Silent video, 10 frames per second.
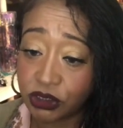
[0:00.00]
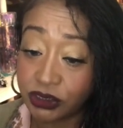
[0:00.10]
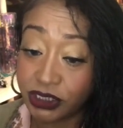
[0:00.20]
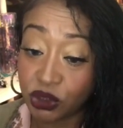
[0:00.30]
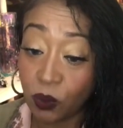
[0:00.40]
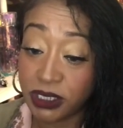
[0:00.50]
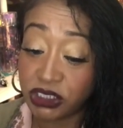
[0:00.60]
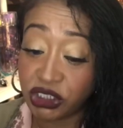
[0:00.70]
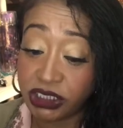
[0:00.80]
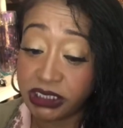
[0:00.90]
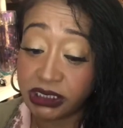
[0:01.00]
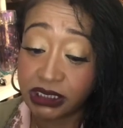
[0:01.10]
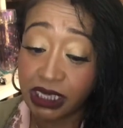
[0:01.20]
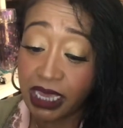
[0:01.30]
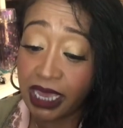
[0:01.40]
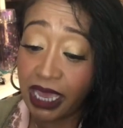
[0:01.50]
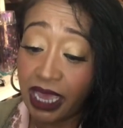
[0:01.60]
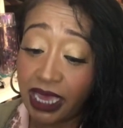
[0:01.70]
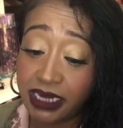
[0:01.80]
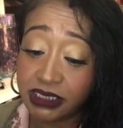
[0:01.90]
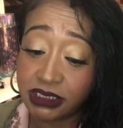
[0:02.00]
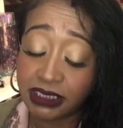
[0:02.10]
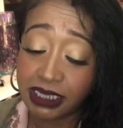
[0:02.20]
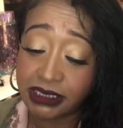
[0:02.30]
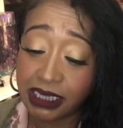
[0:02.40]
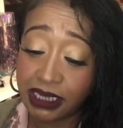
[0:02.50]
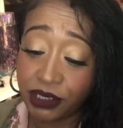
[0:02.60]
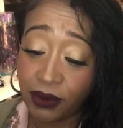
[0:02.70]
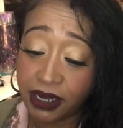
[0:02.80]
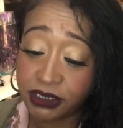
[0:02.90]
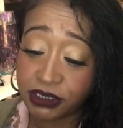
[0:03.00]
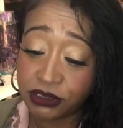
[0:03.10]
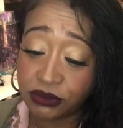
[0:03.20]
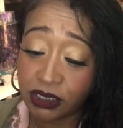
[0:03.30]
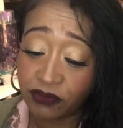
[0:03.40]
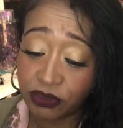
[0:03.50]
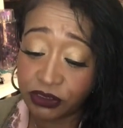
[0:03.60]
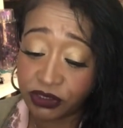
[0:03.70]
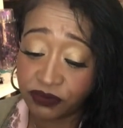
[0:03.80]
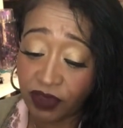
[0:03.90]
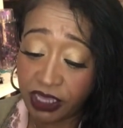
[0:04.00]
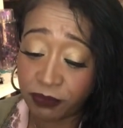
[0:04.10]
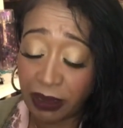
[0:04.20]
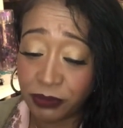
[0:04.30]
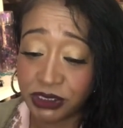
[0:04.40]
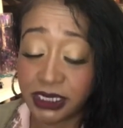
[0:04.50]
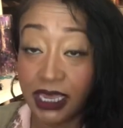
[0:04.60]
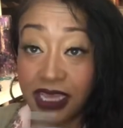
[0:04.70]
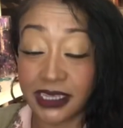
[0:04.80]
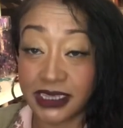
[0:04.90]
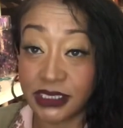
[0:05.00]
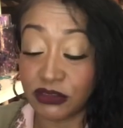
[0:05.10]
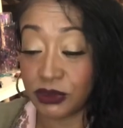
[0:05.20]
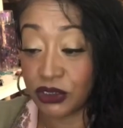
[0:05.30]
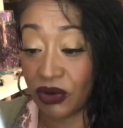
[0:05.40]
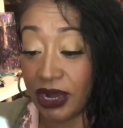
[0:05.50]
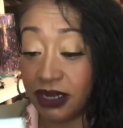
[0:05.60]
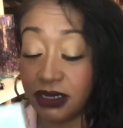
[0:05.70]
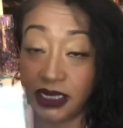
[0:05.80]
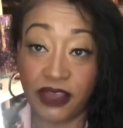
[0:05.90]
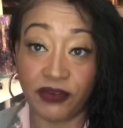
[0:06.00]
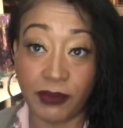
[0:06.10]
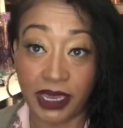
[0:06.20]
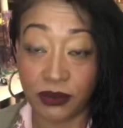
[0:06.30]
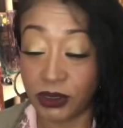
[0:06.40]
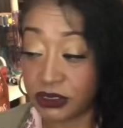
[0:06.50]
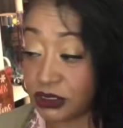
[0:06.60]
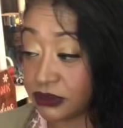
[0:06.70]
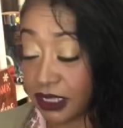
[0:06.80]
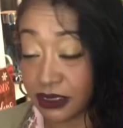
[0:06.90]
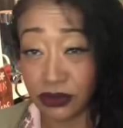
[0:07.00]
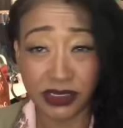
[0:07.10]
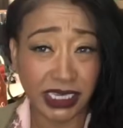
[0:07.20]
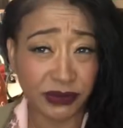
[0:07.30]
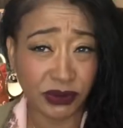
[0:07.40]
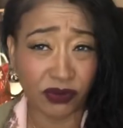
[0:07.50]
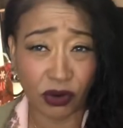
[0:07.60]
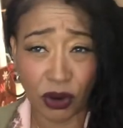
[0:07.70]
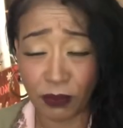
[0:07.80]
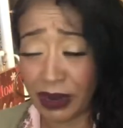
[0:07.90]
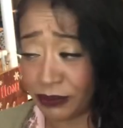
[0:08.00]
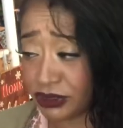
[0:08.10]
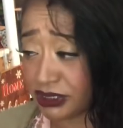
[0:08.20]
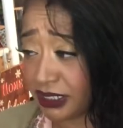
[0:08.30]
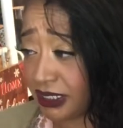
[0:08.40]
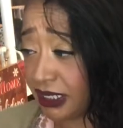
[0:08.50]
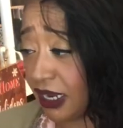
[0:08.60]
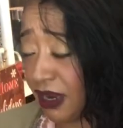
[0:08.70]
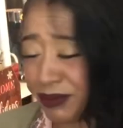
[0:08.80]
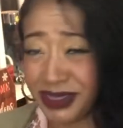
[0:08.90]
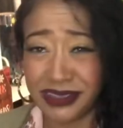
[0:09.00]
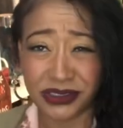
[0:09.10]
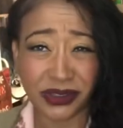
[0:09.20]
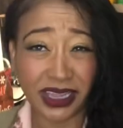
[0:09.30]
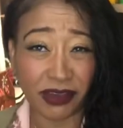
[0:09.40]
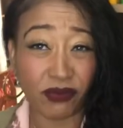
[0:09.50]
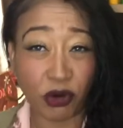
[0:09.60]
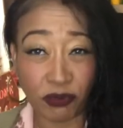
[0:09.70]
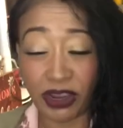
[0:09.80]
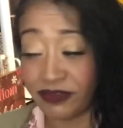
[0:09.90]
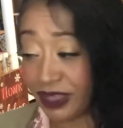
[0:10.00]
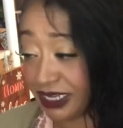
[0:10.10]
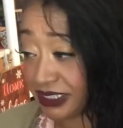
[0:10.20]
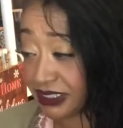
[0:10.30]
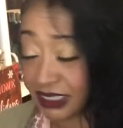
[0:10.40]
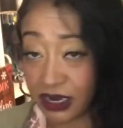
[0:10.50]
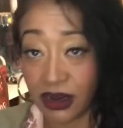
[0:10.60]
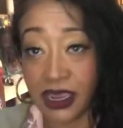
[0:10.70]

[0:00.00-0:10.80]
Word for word: So you get twenty sheets. And it just has daily gratitude, never lose faith, Bible study. I thought these would be great if Amanda wants to do like little gifts for her Bible study. Um, I think there's only like four or five ladies in there.